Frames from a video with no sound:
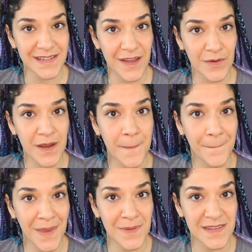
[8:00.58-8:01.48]
down.
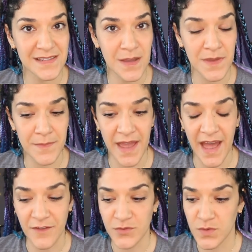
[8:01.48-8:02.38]
Maybe that's coming by
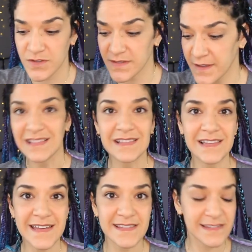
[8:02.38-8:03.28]
afterwards.
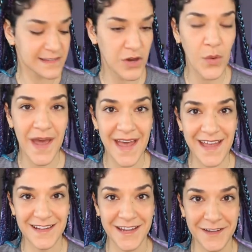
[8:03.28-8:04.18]
Let's go
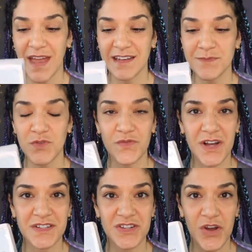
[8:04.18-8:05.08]
ahead and move
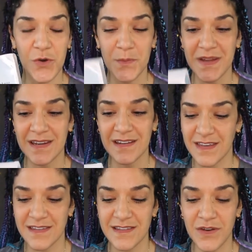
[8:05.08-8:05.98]
on to open
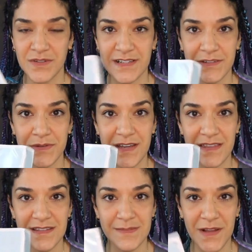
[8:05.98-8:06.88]
this Eau de Luna,
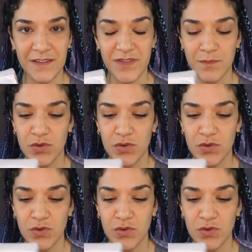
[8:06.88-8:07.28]
the smell of the